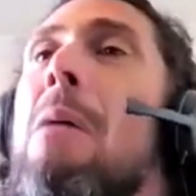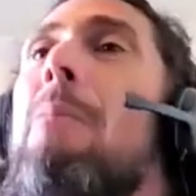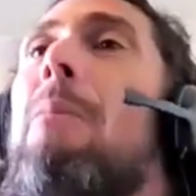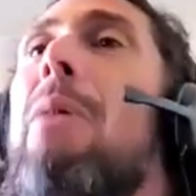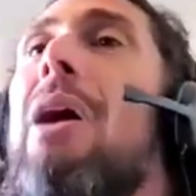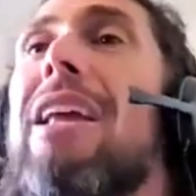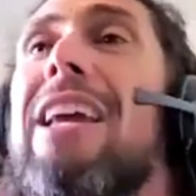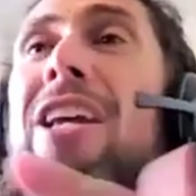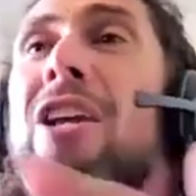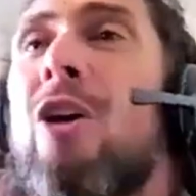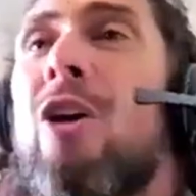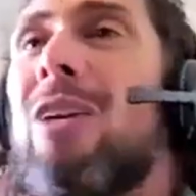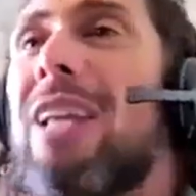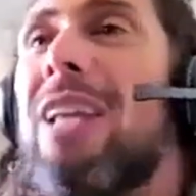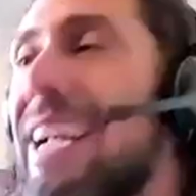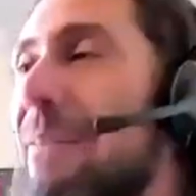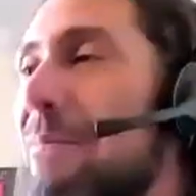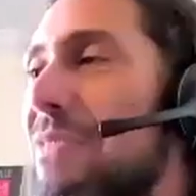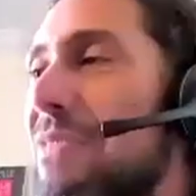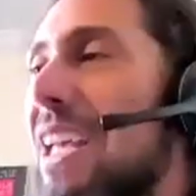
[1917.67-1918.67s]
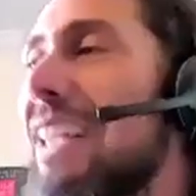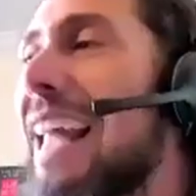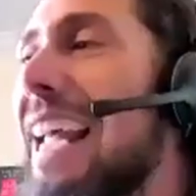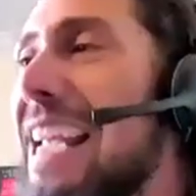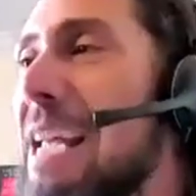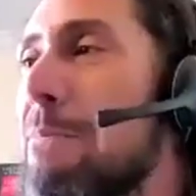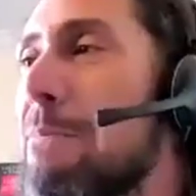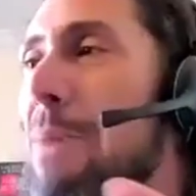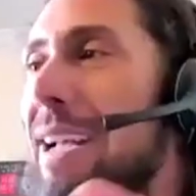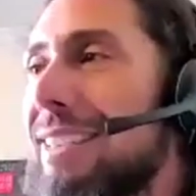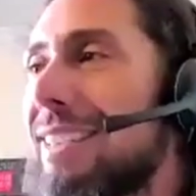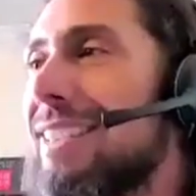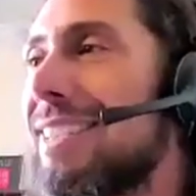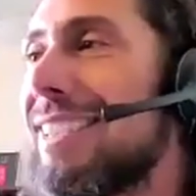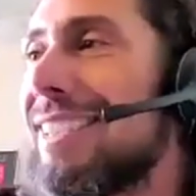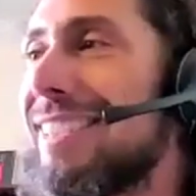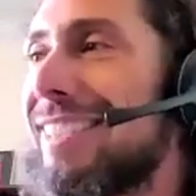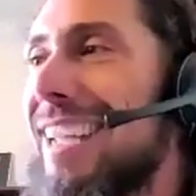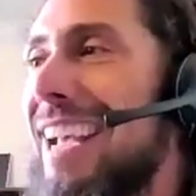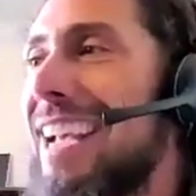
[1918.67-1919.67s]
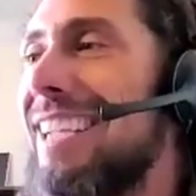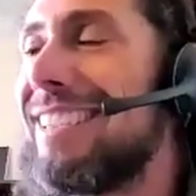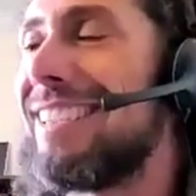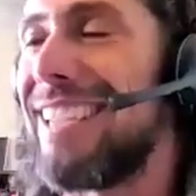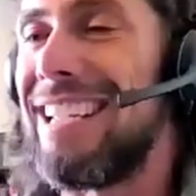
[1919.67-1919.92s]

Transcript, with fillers: But you know, like like Epictetus says